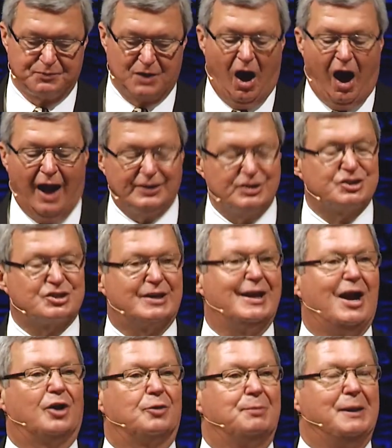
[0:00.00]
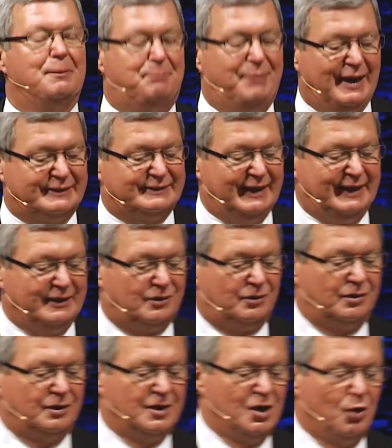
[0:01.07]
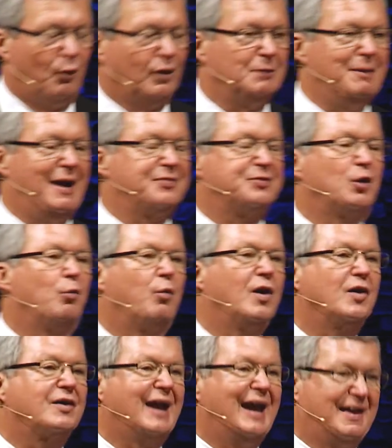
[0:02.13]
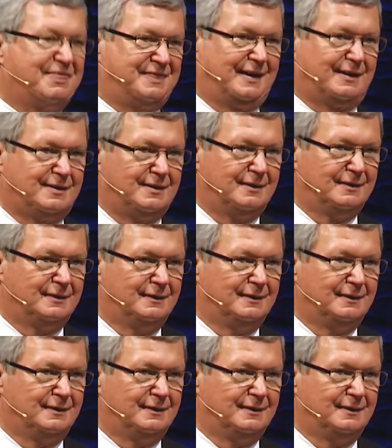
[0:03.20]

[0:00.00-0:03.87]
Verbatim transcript: Honesty ought to be a big deal. What about their work ethic?